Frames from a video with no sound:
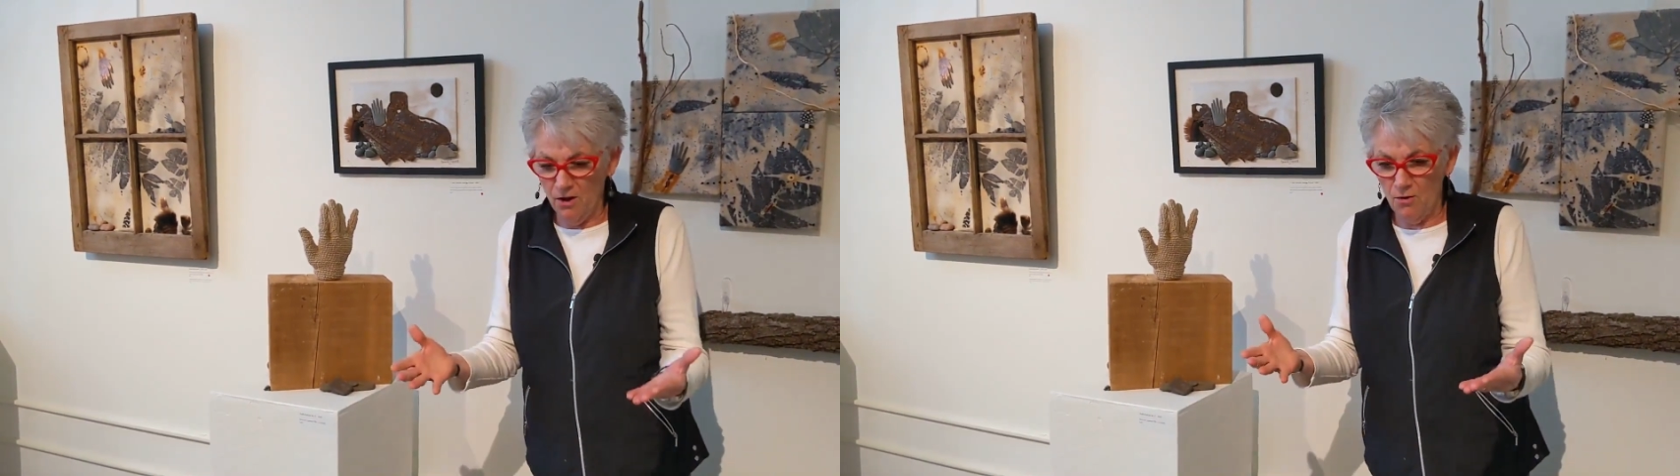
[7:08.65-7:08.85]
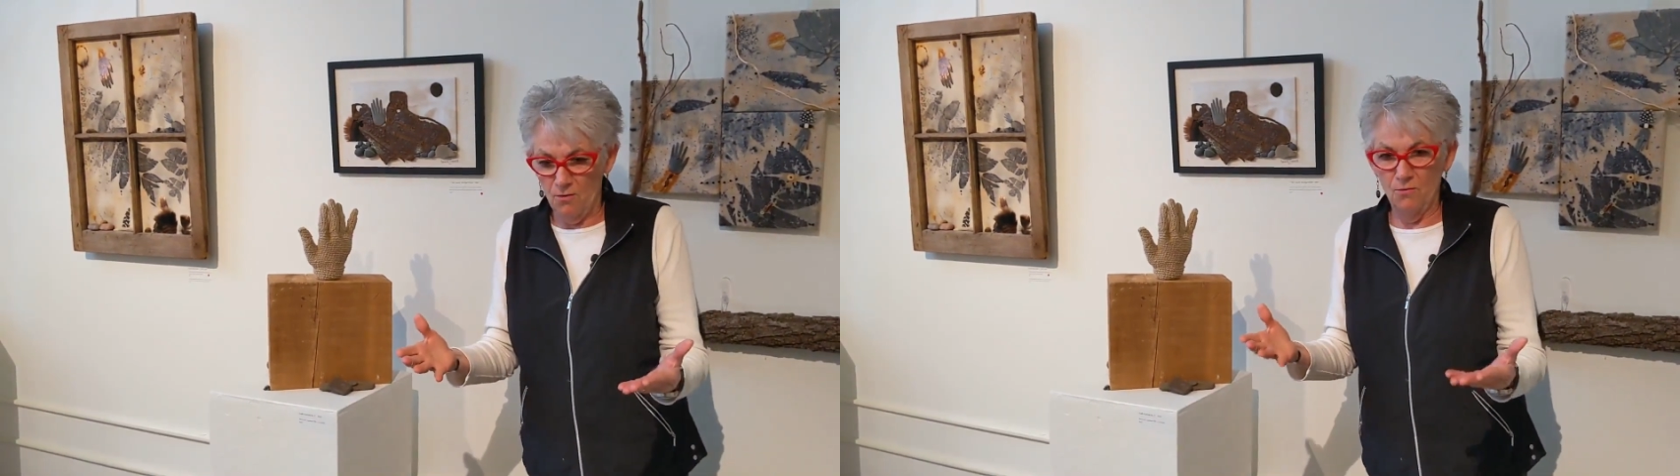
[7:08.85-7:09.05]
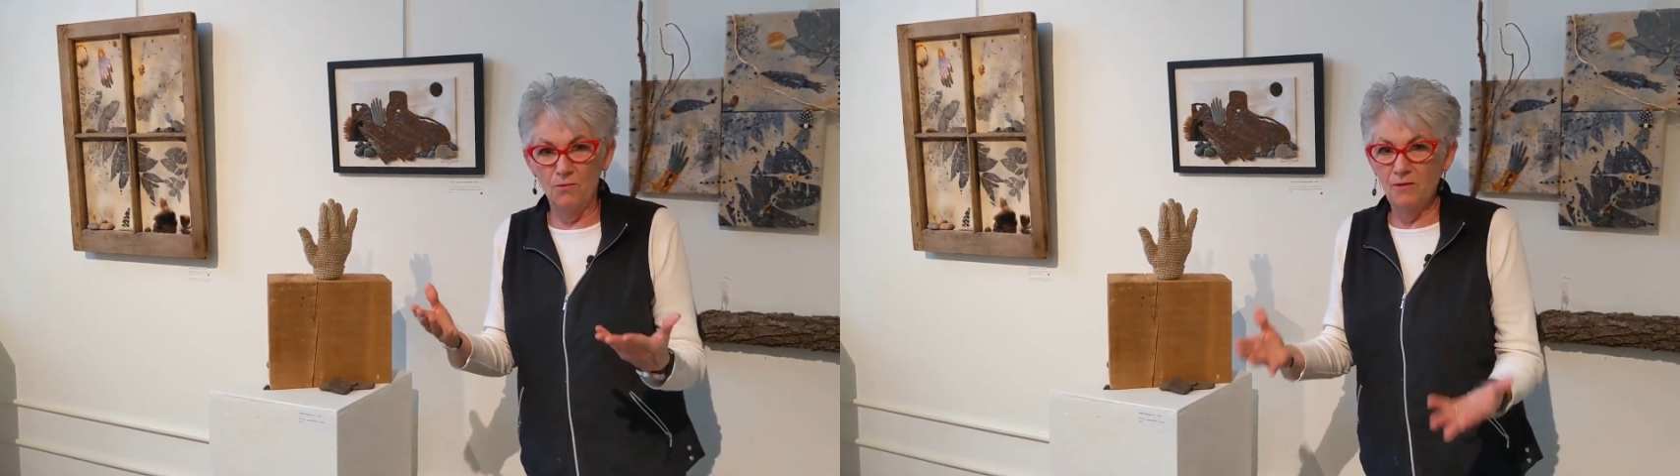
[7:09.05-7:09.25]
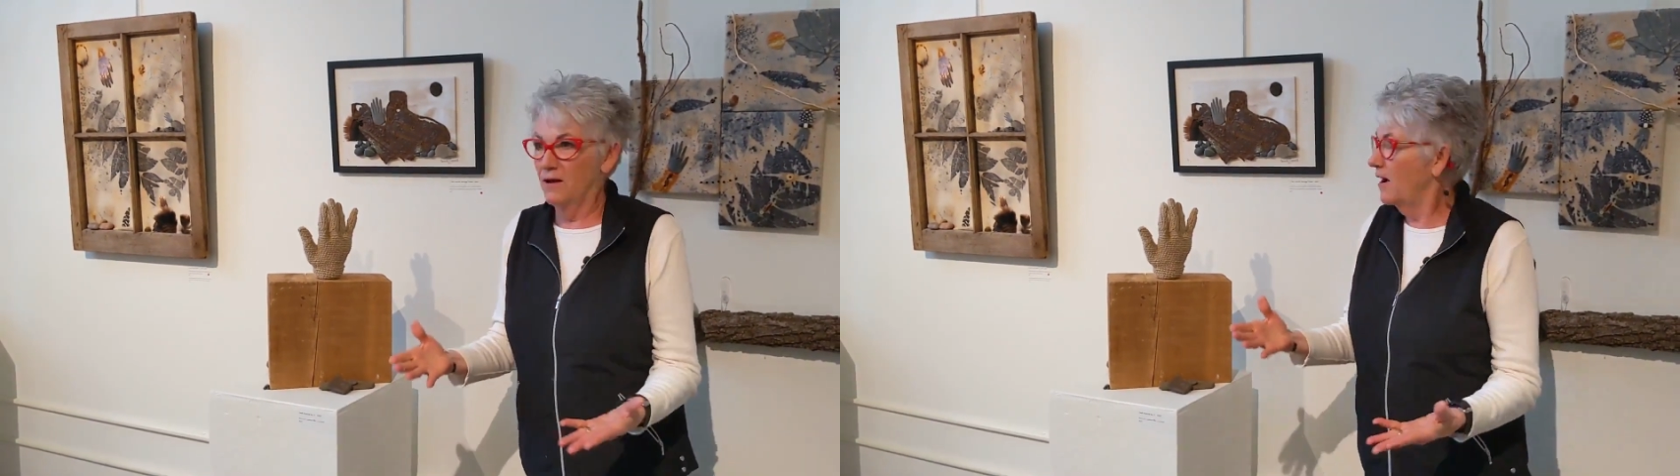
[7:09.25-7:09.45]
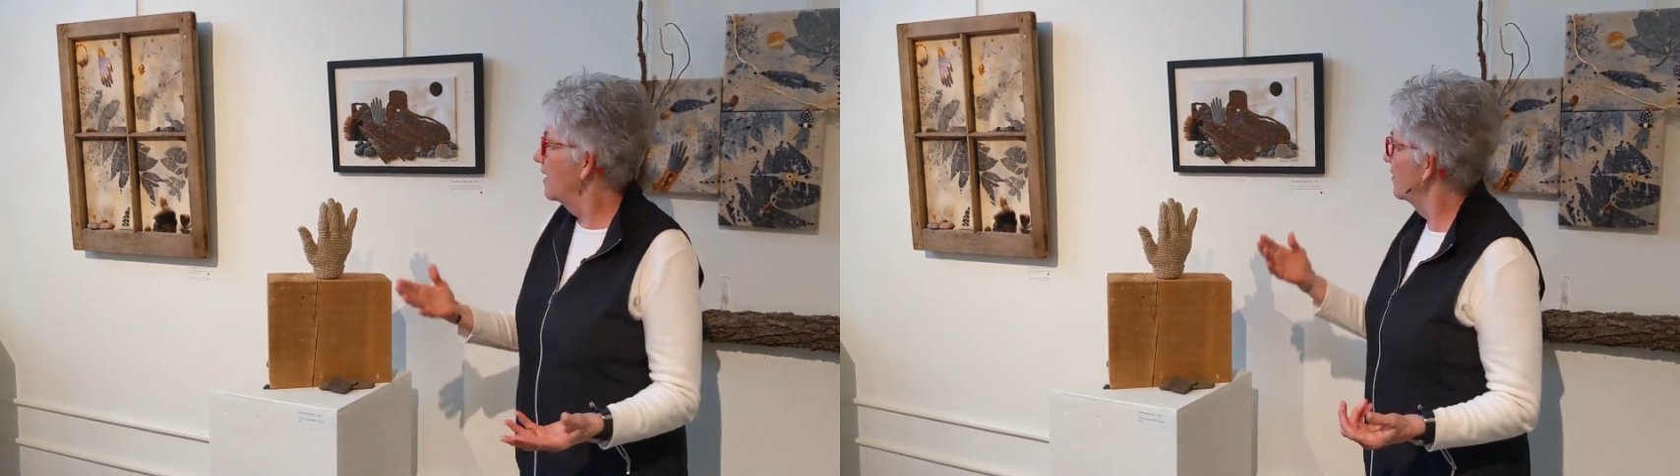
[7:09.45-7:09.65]
oh,
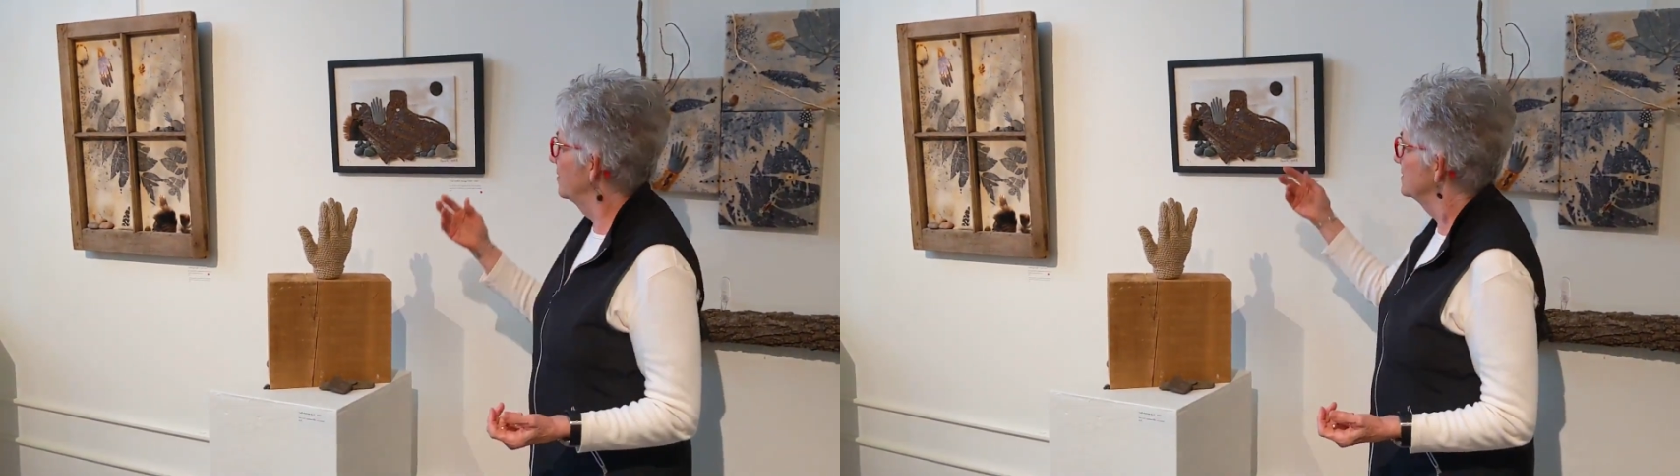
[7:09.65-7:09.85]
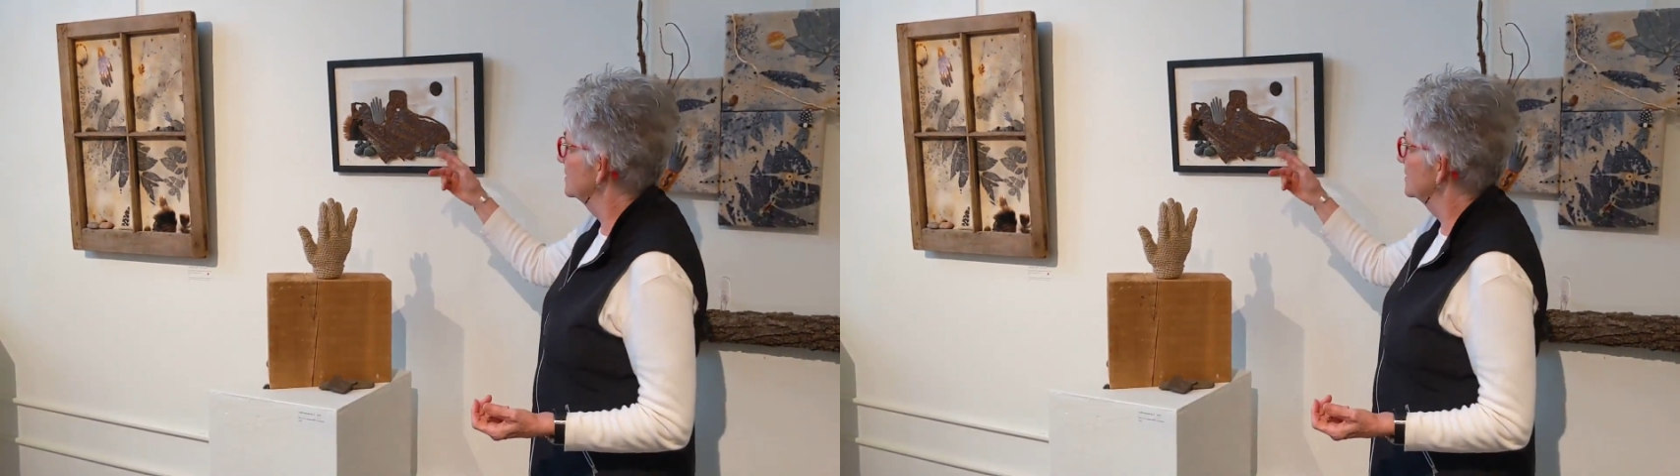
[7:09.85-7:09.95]
this